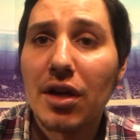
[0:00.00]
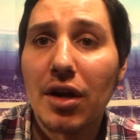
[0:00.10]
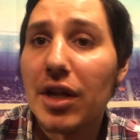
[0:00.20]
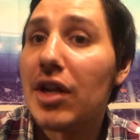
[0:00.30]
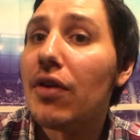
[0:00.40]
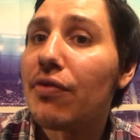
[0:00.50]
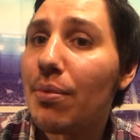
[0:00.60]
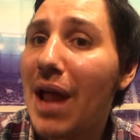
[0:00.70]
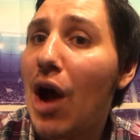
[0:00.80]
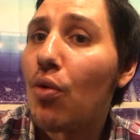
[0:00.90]
A year from
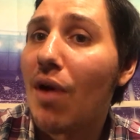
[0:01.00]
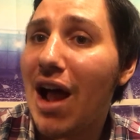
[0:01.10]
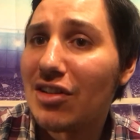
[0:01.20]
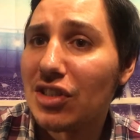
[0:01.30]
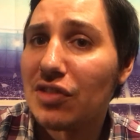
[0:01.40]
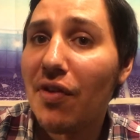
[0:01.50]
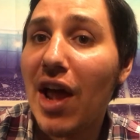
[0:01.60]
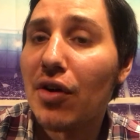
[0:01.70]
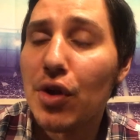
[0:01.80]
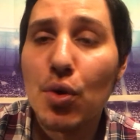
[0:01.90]
now, Rodgers'
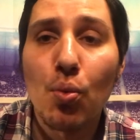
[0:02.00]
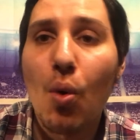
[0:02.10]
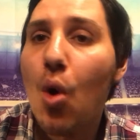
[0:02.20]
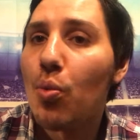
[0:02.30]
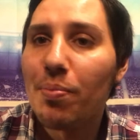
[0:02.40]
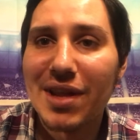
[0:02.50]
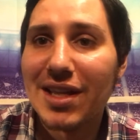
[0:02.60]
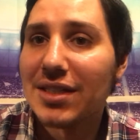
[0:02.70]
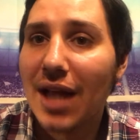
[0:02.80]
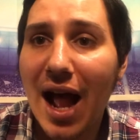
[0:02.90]
value won't be
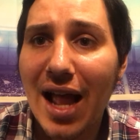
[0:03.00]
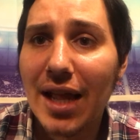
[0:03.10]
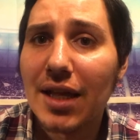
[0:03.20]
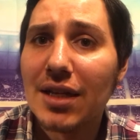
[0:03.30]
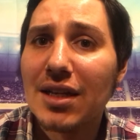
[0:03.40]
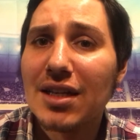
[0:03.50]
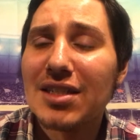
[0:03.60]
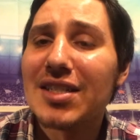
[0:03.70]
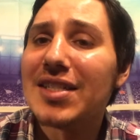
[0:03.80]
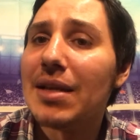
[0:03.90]
as high,
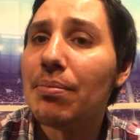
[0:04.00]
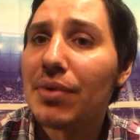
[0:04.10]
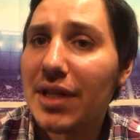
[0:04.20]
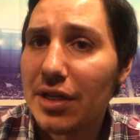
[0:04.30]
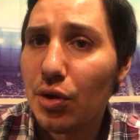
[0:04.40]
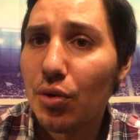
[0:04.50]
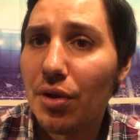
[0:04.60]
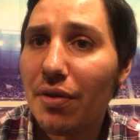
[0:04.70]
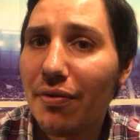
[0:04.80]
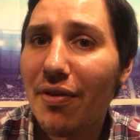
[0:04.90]
simply due to
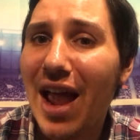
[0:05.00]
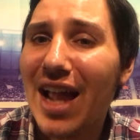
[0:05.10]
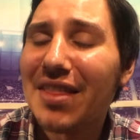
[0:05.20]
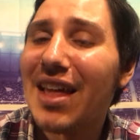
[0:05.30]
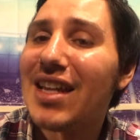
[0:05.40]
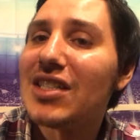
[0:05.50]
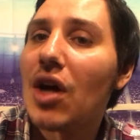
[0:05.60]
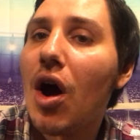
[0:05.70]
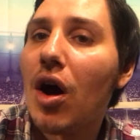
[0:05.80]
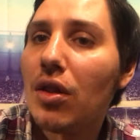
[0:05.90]
the fact that it's
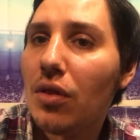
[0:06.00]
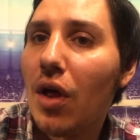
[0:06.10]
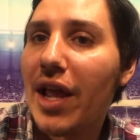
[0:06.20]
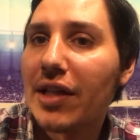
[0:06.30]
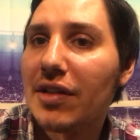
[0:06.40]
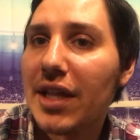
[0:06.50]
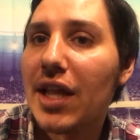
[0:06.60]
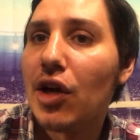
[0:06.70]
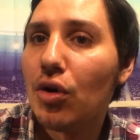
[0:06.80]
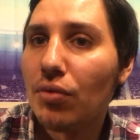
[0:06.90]
unlikely
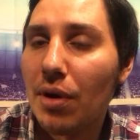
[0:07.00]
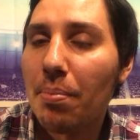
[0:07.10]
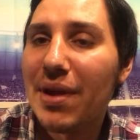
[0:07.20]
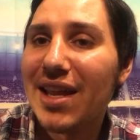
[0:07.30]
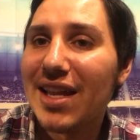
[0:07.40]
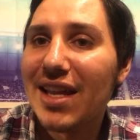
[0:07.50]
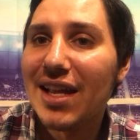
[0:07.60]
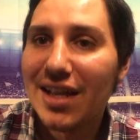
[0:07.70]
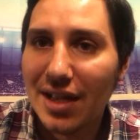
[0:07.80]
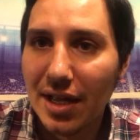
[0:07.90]
he'll repeat
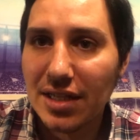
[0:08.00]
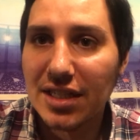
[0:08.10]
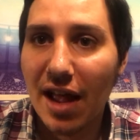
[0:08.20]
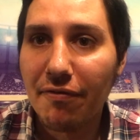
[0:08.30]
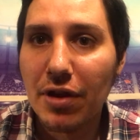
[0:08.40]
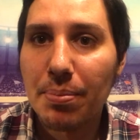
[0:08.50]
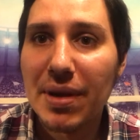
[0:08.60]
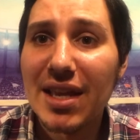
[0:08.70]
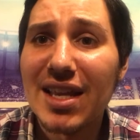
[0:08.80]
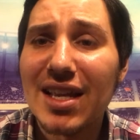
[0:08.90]
as
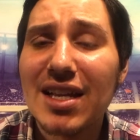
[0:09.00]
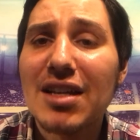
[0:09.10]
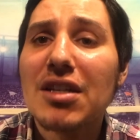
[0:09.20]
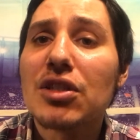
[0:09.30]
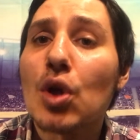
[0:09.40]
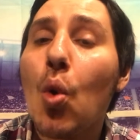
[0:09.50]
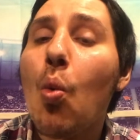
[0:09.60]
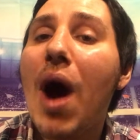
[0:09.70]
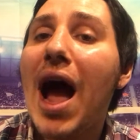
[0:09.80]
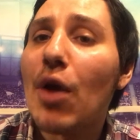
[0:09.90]
MVP. So
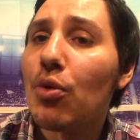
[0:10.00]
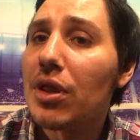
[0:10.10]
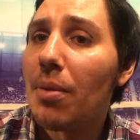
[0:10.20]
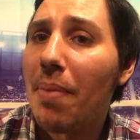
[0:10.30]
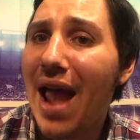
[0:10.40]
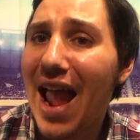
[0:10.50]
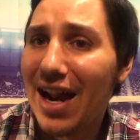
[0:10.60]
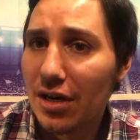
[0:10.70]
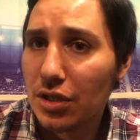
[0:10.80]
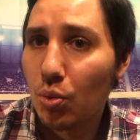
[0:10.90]
why would the
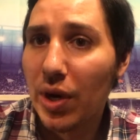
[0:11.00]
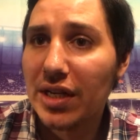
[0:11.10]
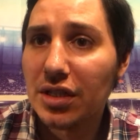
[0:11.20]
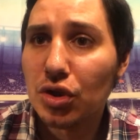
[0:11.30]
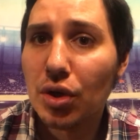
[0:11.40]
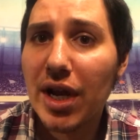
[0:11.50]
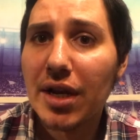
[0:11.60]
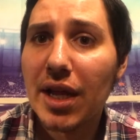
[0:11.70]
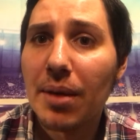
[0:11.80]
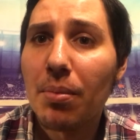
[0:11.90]
Packers wait to
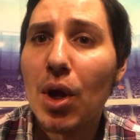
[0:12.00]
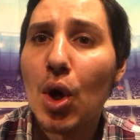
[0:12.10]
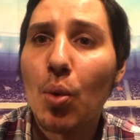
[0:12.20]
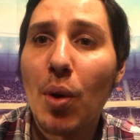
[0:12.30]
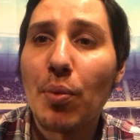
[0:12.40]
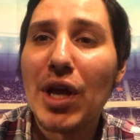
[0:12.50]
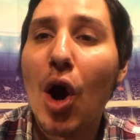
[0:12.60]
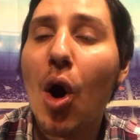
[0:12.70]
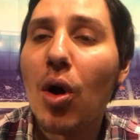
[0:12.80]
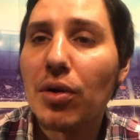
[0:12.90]
trade him when we
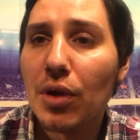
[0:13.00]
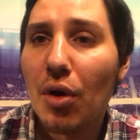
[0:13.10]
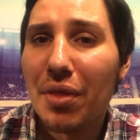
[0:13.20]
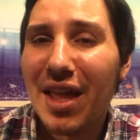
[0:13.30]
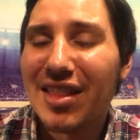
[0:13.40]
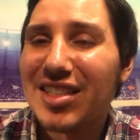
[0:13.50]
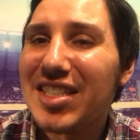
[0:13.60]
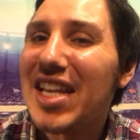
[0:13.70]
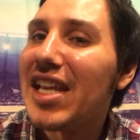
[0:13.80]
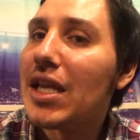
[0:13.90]
all know that the
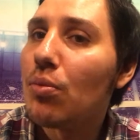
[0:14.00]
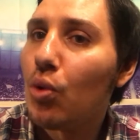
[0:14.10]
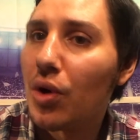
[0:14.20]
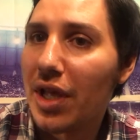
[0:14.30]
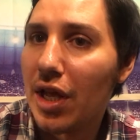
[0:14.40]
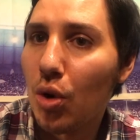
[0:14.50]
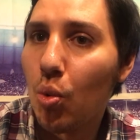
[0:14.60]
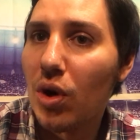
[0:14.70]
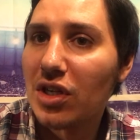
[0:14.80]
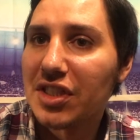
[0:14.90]
team will get a
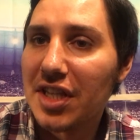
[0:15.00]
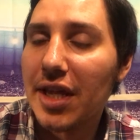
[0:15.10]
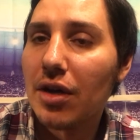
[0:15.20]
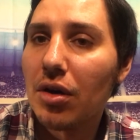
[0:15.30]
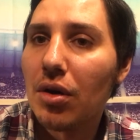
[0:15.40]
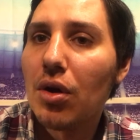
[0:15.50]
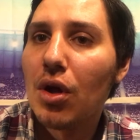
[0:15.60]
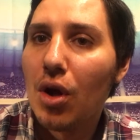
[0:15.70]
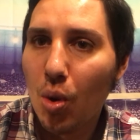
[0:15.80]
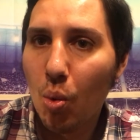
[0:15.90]
worse deal
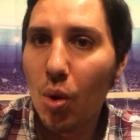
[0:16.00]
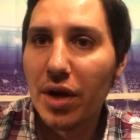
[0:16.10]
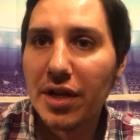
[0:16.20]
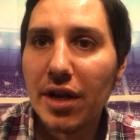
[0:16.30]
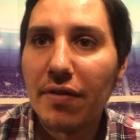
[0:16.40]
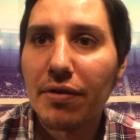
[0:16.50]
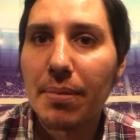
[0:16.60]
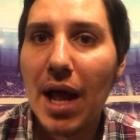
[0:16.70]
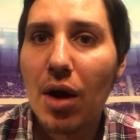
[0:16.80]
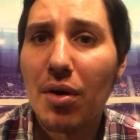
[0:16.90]
1 year from
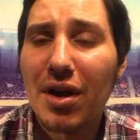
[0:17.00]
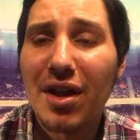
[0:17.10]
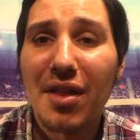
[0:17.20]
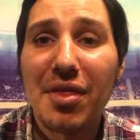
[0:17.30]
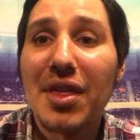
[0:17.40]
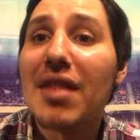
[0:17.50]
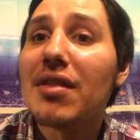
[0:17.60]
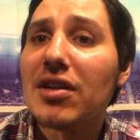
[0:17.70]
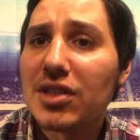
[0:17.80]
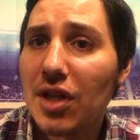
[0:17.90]
now? Then
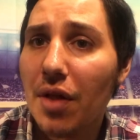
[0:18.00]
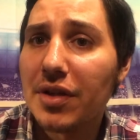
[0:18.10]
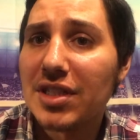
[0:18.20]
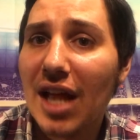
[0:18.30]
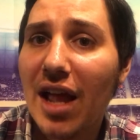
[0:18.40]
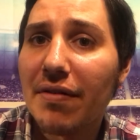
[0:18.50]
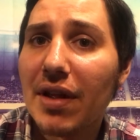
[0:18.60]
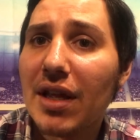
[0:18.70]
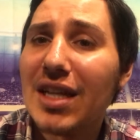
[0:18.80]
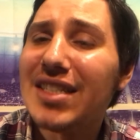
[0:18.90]
there's the other side of
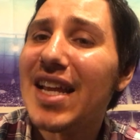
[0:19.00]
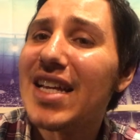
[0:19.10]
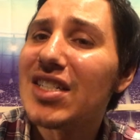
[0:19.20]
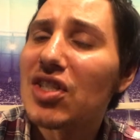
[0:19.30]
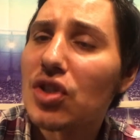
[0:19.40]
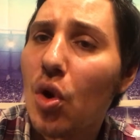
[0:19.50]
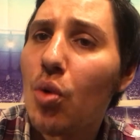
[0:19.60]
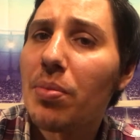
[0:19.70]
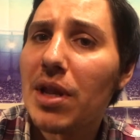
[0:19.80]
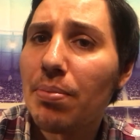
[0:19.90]
it. It takes
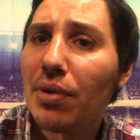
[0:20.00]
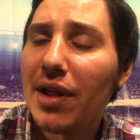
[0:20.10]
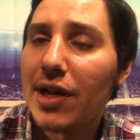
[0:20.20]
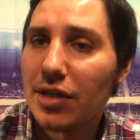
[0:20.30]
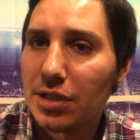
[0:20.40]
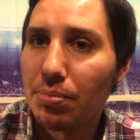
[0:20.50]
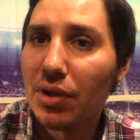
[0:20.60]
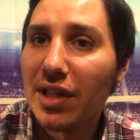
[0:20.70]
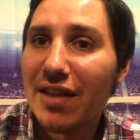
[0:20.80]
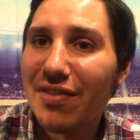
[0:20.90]
so many players
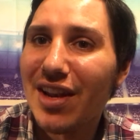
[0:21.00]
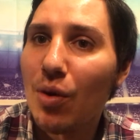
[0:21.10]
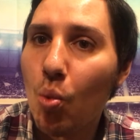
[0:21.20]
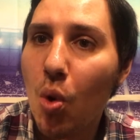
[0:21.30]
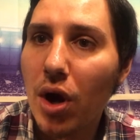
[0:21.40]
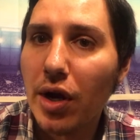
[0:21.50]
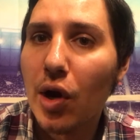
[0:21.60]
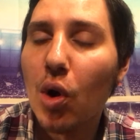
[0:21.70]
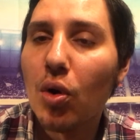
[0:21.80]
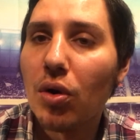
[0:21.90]
believing in one
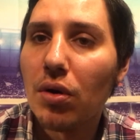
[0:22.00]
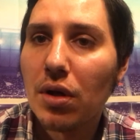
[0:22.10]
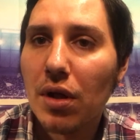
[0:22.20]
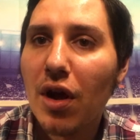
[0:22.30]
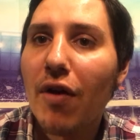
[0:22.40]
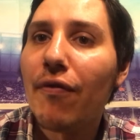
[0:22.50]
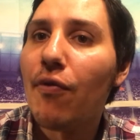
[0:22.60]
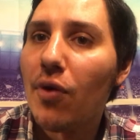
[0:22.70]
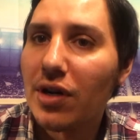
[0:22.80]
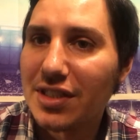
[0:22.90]
goal
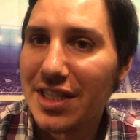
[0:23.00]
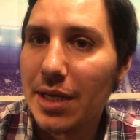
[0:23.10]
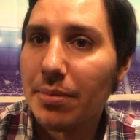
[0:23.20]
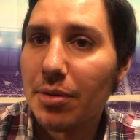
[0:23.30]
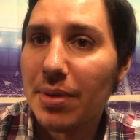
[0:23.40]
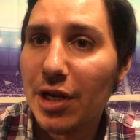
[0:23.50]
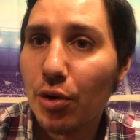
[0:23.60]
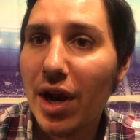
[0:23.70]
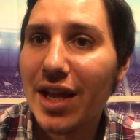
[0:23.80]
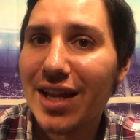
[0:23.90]
for a team to be
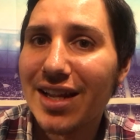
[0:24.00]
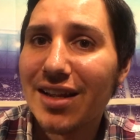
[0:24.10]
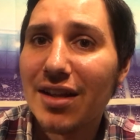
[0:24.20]
great.